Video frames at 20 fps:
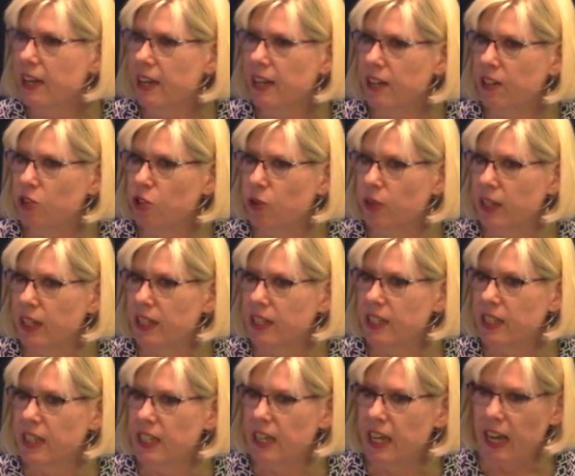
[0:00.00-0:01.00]
He's joining
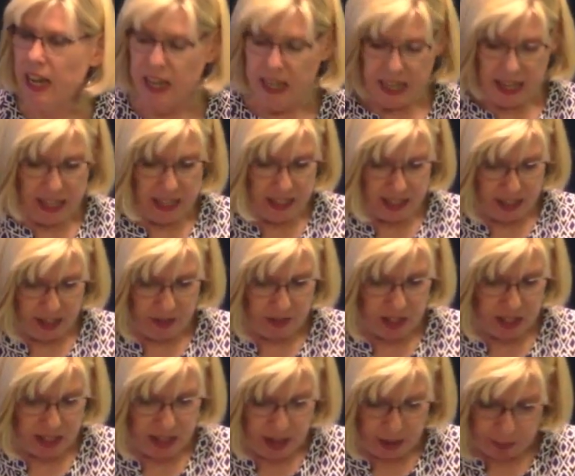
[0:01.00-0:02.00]
us today to give
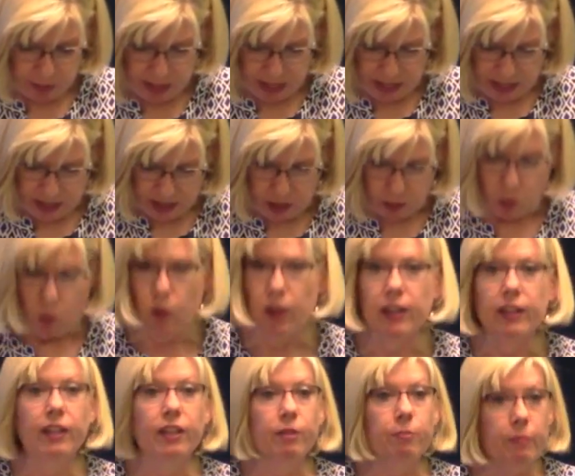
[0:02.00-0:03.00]
us an update on what
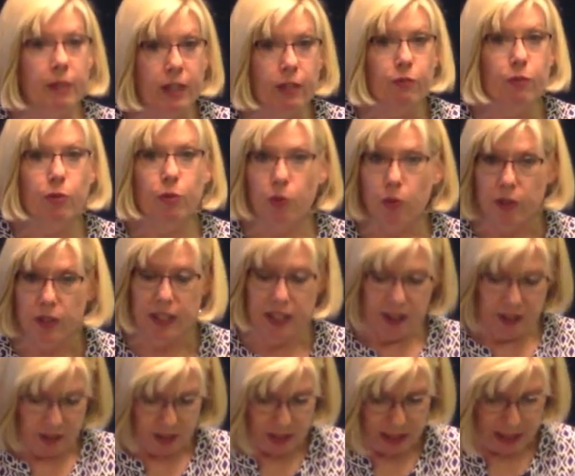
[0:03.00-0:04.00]
it could mean for North
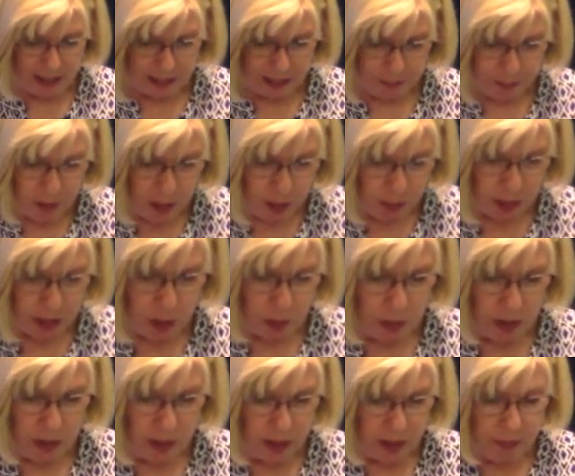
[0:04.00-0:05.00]
Carolina. Please
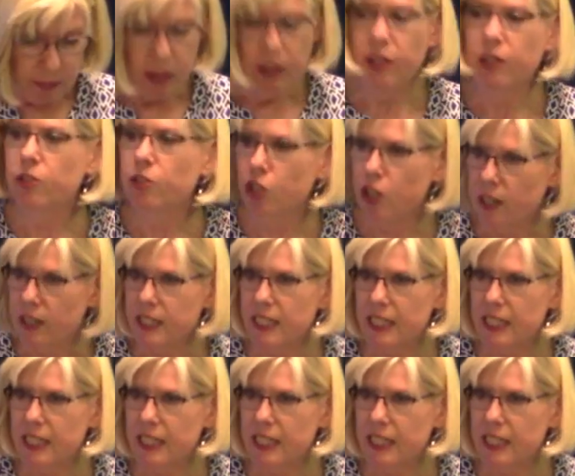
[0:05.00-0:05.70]
welcome Jon